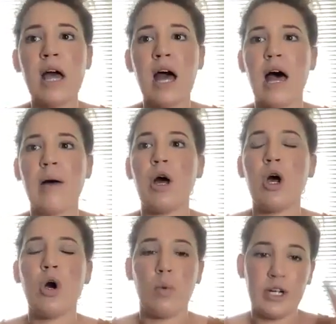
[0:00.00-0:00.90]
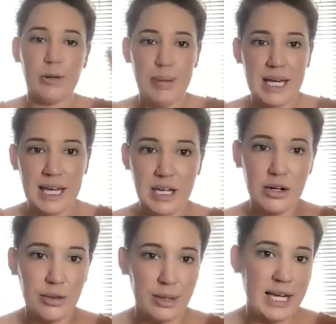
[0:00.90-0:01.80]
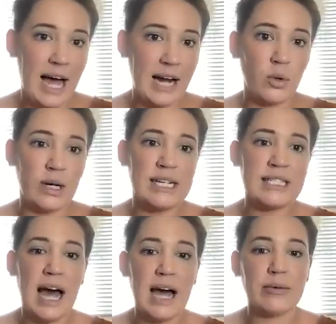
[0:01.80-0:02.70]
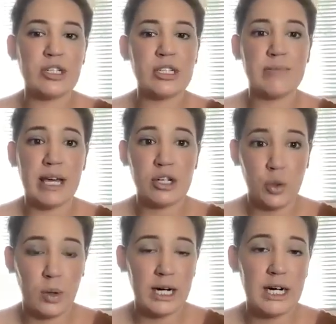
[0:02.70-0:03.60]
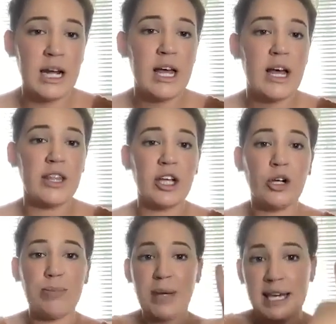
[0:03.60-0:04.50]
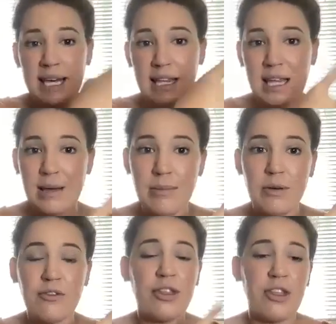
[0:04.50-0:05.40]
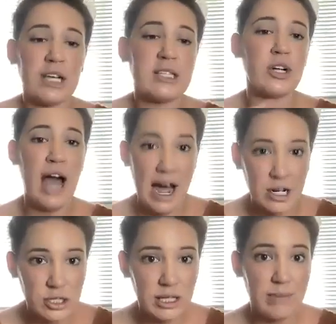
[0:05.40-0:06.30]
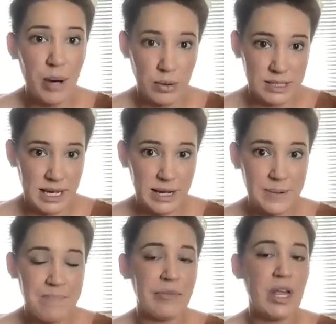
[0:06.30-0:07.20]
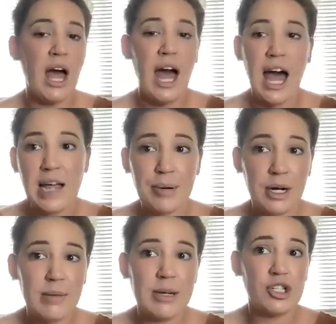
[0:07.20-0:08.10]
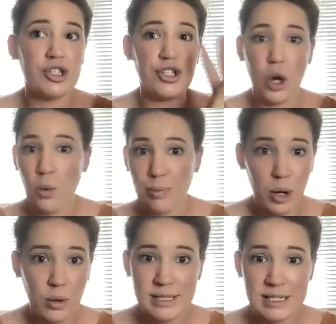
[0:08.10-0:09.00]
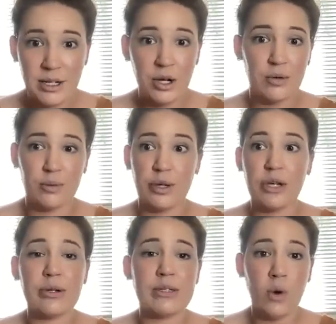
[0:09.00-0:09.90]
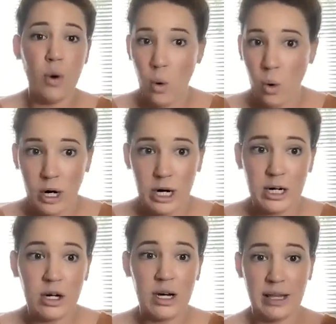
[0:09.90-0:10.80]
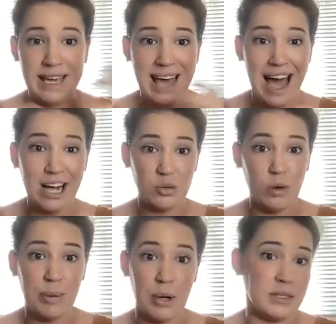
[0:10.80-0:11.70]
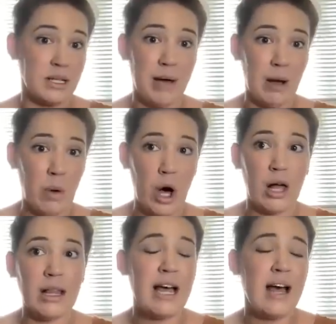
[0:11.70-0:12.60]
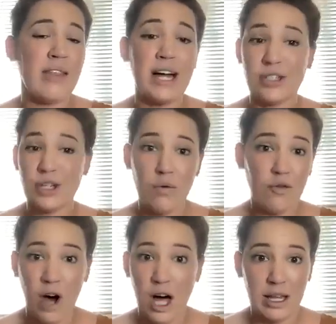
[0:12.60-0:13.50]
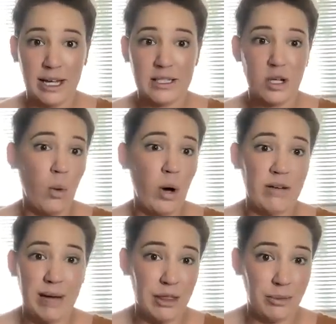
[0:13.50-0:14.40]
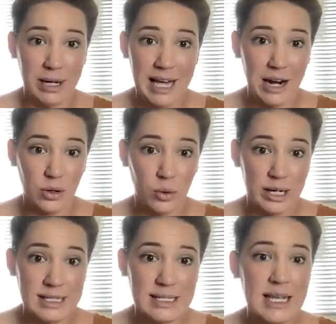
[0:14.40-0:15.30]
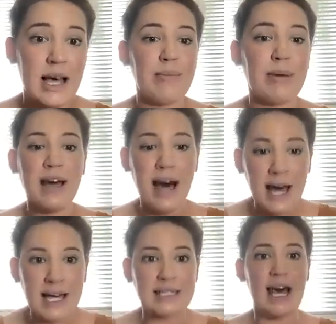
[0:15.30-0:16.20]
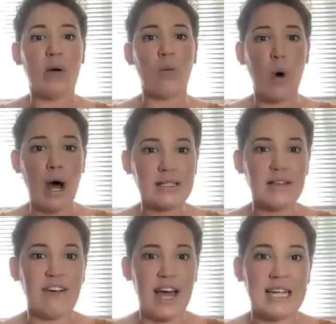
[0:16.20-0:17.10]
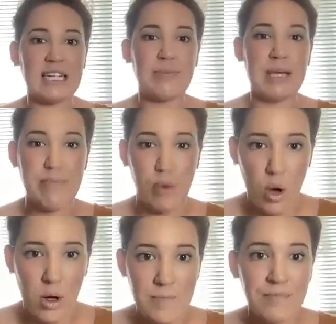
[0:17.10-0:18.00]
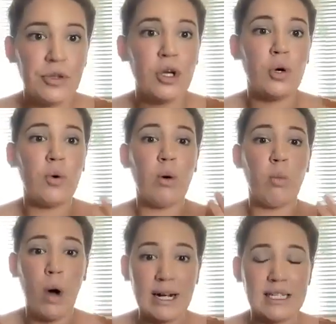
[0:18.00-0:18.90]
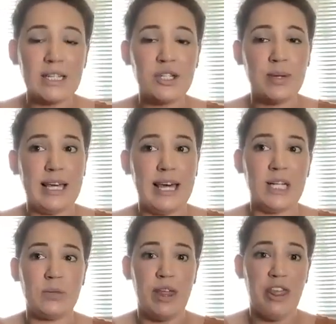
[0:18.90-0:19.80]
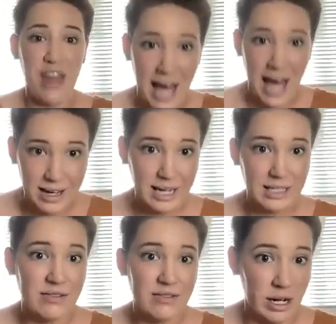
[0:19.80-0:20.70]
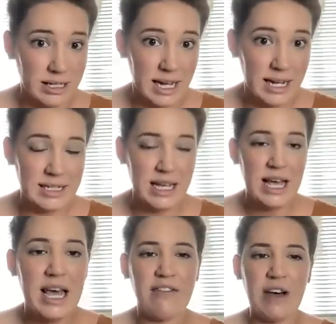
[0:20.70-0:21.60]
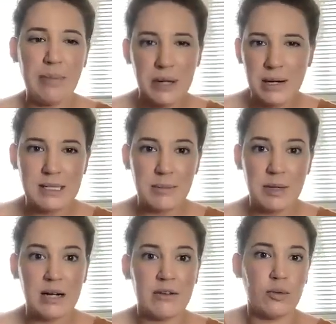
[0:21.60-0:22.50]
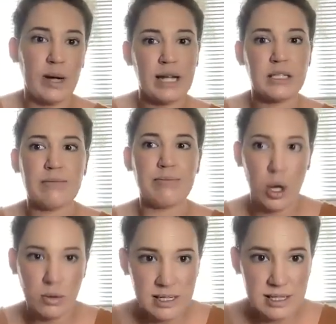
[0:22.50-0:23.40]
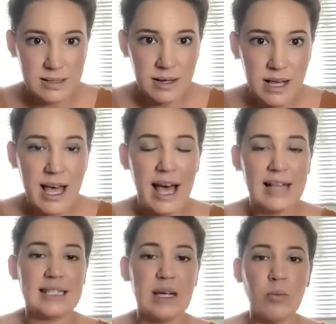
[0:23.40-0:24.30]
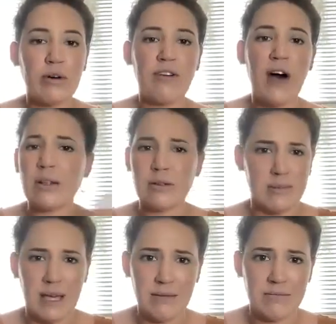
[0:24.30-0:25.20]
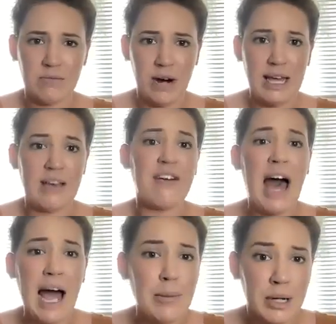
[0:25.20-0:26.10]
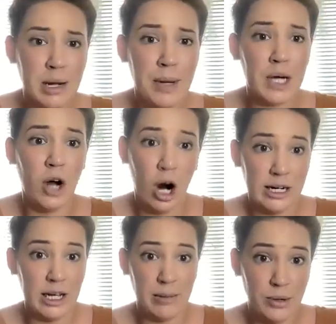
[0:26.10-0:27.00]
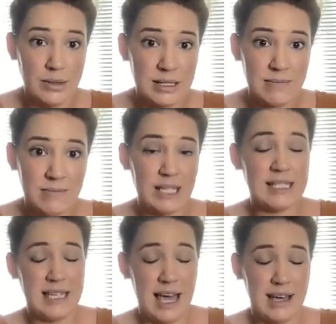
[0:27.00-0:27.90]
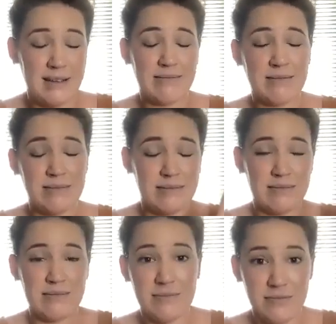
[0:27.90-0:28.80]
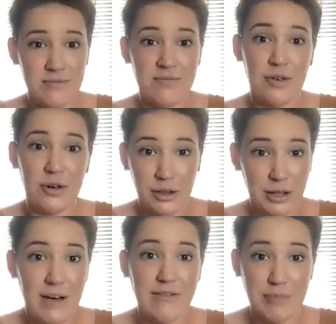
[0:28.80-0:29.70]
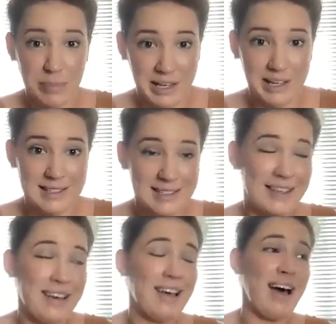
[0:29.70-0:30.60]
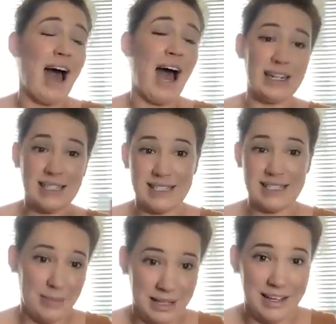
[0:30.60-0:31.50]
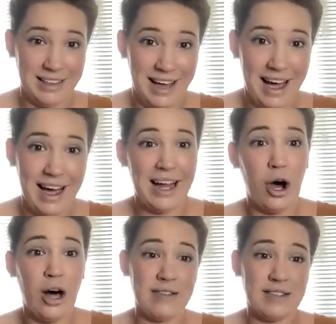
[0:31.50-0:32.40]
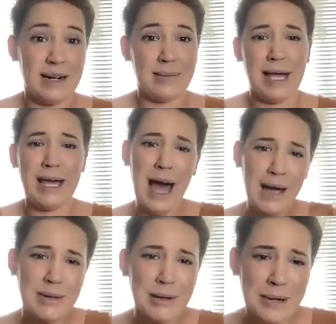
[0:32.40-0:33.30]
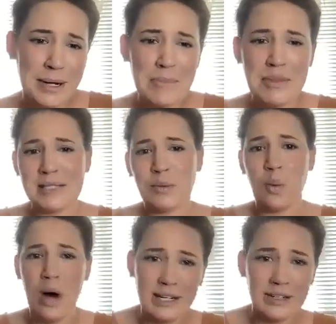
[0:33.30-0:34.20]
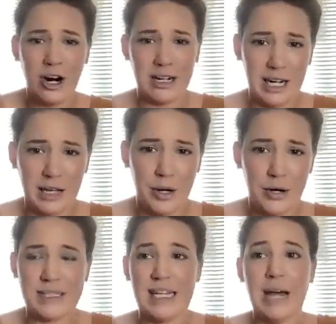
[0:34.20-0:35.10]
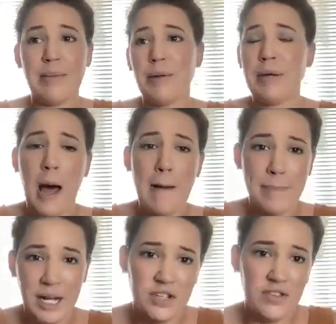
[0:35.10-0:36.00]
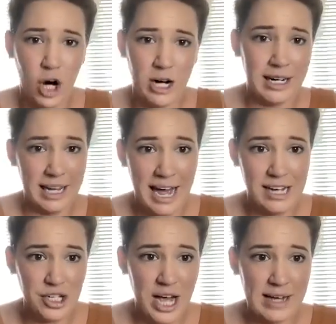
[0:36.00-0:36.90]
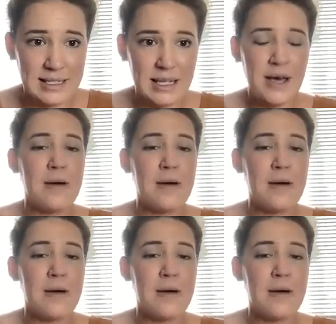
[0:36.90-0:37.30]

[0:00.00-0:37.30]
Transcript: When you're picking your 3 categories, I would just make sure that you're picking them for things you're actually posting. I pretty much don't post reels or like actual posts on my wall that don't fall into one of my 3 categories because I want to find people who are wanting to engage with that kind of content. If I put up some kind of random posts and someone follows me, right? If I put up a gardening post, let's say for the love of plants, I did something like that. And all of a sudden, like, I'm going to put up this one gardening post and I'm going to put a bunch of gardening hashtags.